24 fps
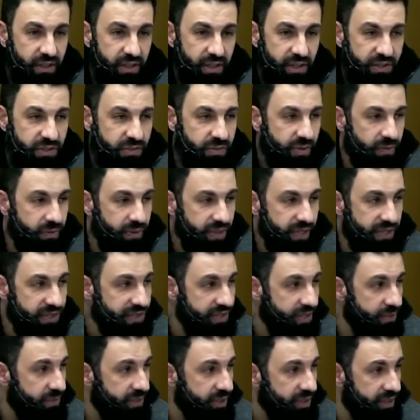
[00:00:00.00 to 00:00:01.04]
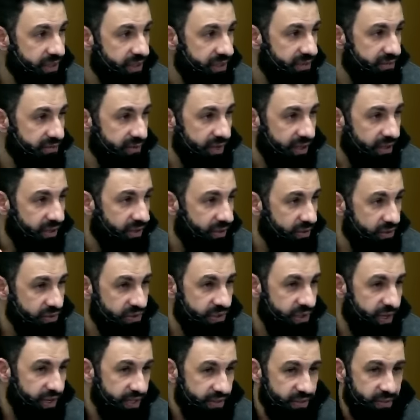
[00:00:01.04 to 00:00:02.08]
It's the one where they say we've got to live
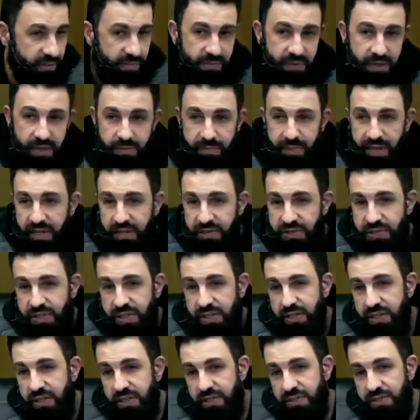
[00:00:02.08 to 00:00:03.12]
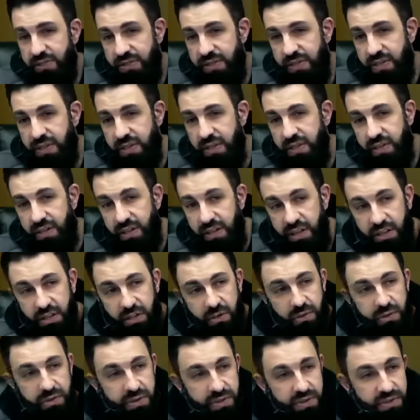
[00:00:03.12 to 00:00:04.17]
alongside the Palestinians in
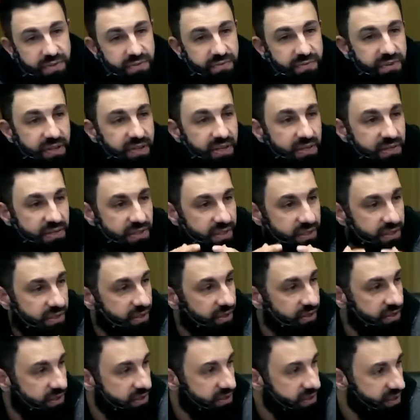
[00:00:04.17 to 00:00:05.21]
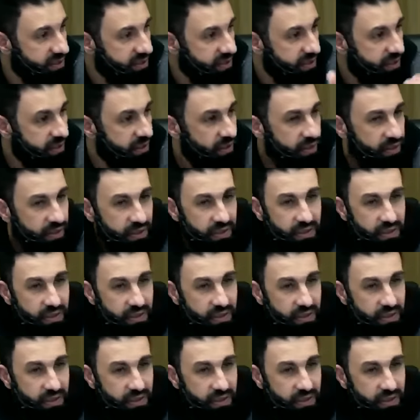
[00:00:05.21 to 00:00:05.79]
goodness and fairness and not, you know,